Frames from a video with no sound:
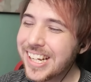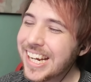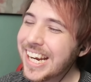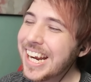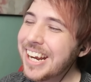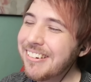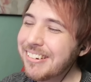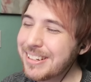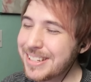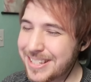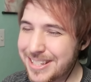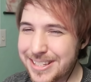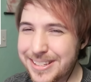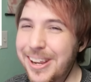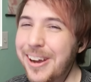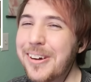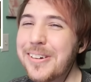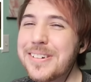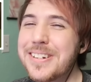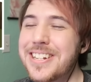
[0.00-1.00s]
it was
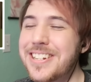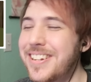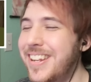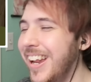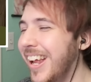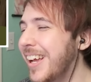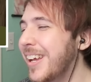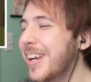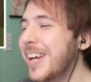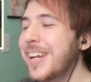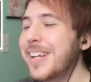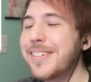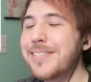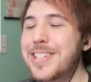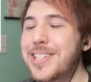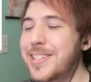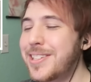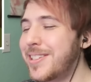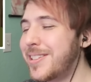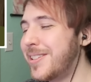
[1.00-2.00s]
so
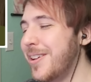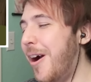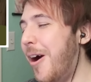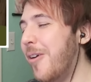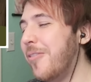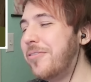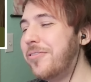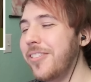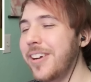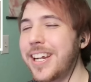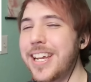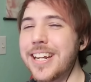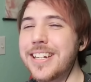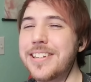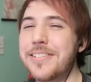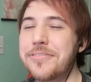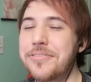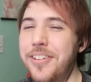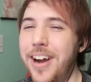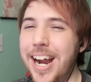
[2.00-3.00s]
so freaking
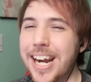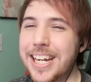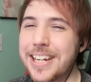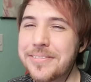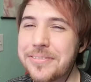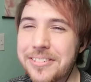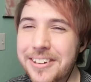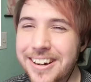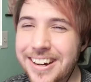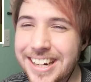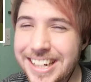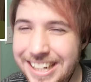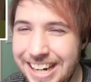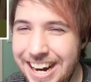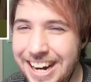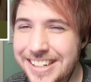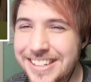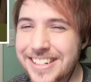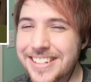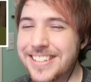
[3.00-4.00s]
defining for her
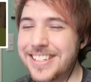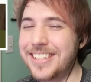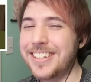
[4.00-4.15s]
character